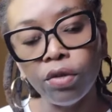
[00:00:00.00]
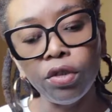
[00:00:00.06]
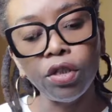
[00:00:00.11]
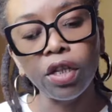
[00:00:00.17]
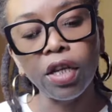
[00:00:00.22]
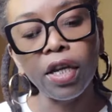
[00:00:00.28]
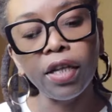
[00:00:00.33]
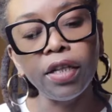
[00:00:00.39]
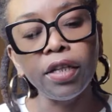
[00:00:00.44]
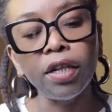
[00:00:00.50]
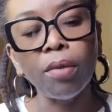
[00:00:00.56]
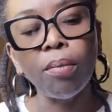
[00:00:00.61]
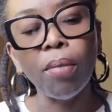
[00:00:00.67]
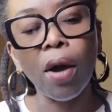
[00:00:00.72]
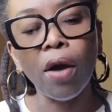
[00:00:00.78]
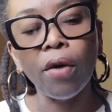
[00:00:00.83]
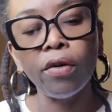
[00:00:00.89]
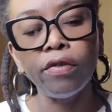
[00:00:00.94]
You're getting a
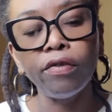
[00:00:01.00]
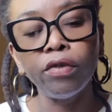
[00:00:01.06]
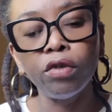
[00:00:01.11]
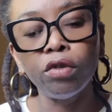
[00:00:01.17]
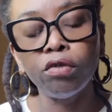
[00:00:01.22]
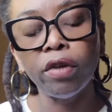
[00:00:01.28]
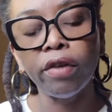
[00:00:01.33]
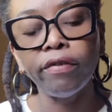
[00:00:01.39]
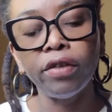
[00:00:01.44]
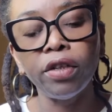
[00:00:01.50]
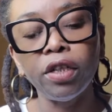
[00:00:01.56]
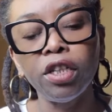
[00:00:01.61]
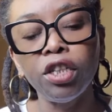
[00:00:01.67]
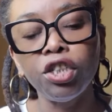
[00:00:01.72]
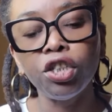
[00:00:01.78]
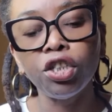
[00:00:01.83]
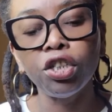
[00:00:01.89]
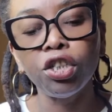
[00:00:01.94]
powerful
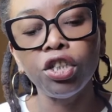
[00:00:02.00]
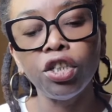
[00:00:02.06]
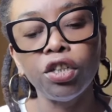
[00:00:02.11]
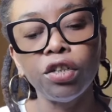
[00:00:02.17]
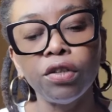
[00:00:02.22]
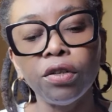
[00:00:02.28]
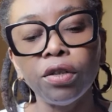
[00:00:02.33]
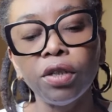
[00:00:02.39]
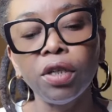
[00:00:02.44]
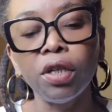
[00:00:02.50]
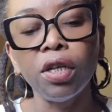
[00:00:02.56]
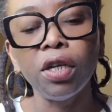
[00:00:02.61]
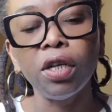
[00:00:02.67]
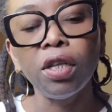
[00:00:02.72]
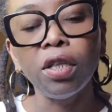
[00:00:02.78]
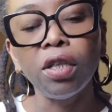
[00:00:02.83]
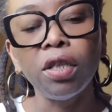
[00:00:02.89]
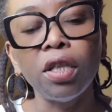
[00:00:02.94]
revelation here.
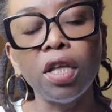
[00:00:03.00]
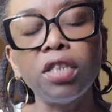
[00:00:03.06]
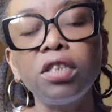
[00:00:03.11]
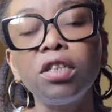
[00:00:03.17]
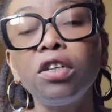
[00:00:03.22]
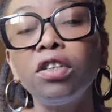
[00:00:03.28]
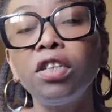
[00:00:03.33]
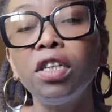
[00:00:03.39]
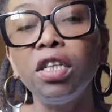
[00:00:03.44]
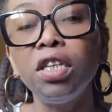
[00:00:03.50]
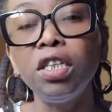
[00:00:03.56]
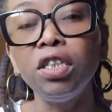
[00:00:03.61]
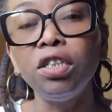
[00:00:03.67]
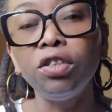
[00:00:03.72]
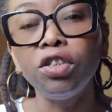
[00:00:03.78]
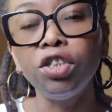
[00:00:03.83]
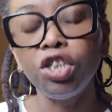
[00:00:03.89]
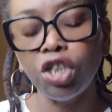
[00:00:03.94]
That's going to
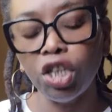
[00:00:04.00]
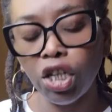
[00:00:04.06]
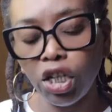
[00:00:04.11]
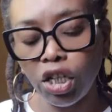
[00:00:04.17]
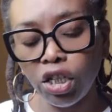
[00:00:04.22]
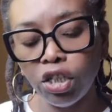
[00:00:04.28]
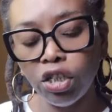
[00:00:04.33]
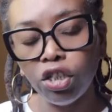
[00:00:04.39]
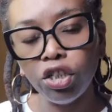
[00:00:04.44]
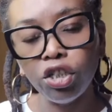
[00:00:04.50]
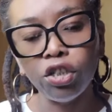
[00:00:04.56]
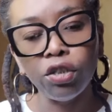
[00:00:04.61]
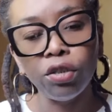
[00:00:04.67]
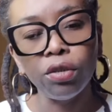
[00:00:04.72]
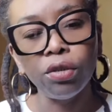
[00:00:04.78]
lead to change.